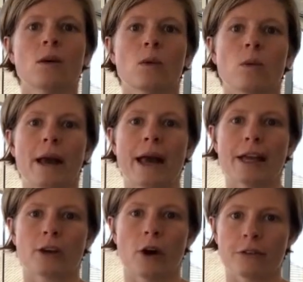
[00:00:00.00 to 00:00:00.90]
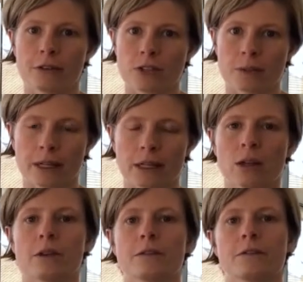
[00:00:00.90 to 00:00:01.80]
where you're often doing a
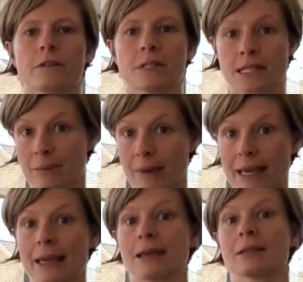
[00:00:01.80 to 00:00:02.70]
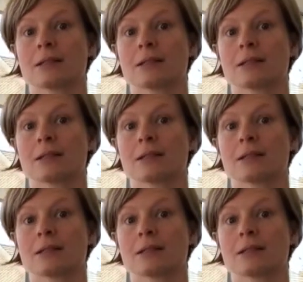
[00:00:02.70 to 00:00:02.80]
lot of skipping,